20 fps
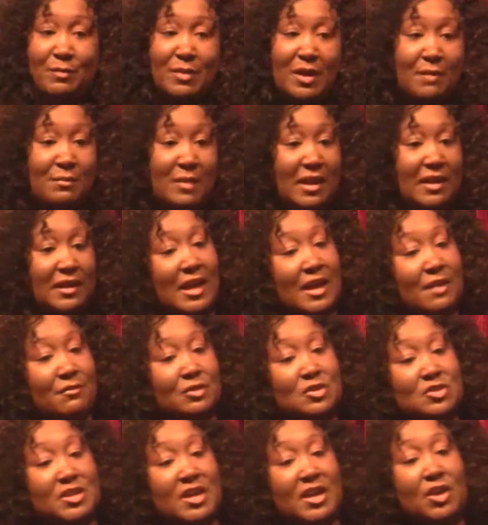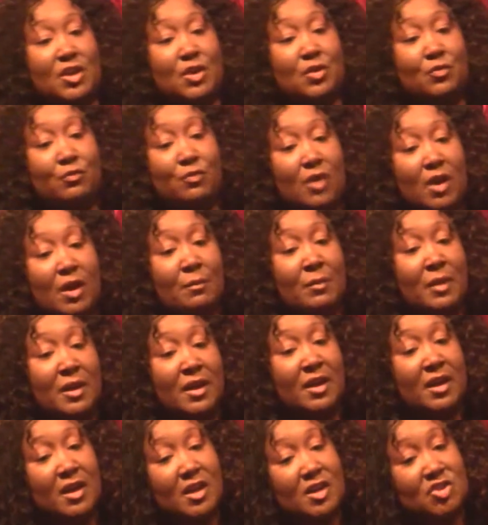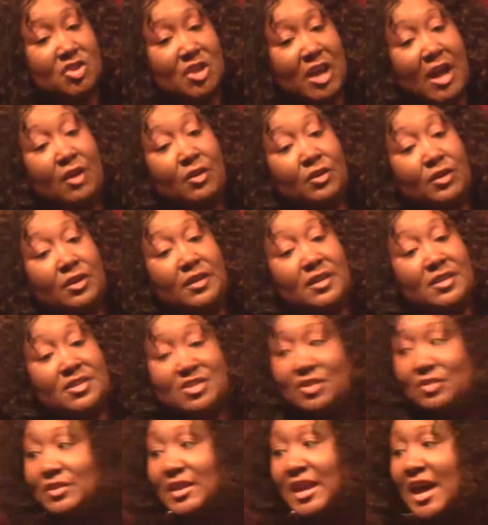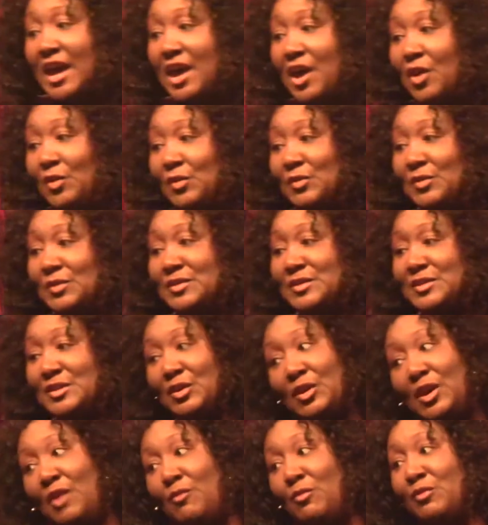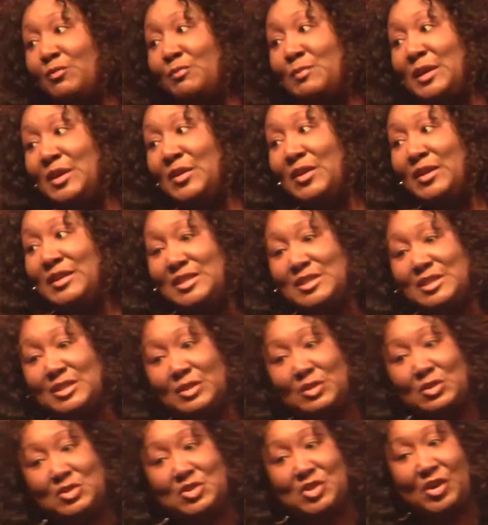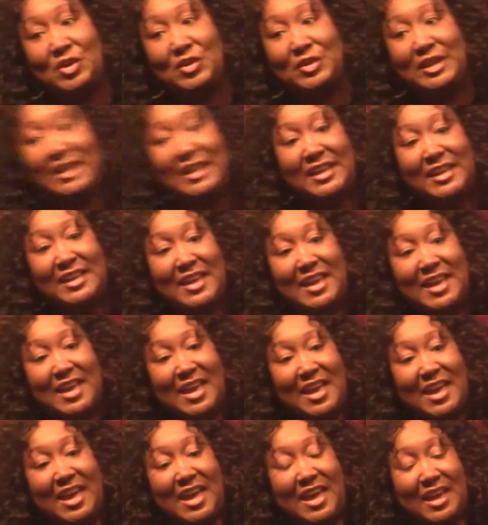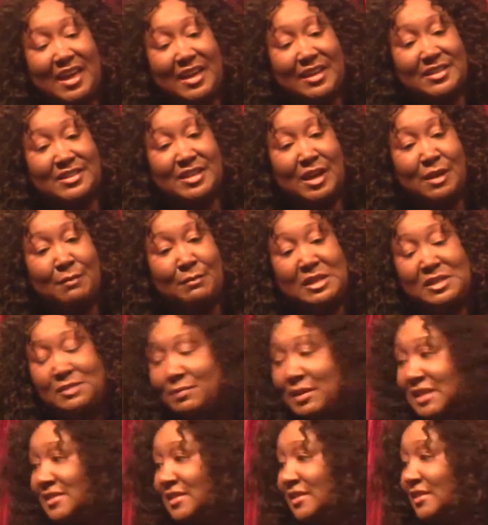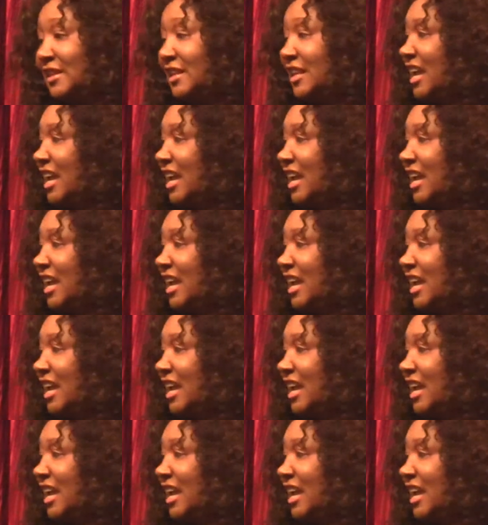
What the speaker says: about my life. It'll take you from childhood until now. So come with me on this little journey. And it's basically